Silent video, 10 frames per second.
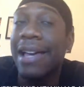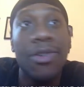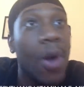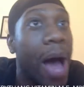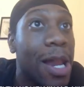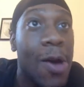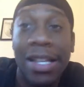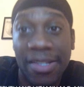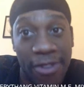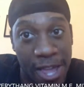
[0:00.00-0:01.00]
I don't know how long
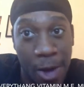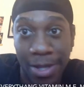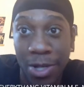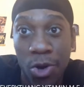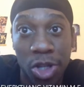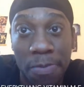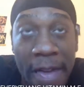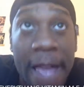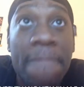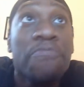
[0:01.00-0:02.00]
this video is going to
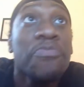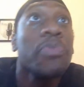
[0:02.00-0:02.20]
be,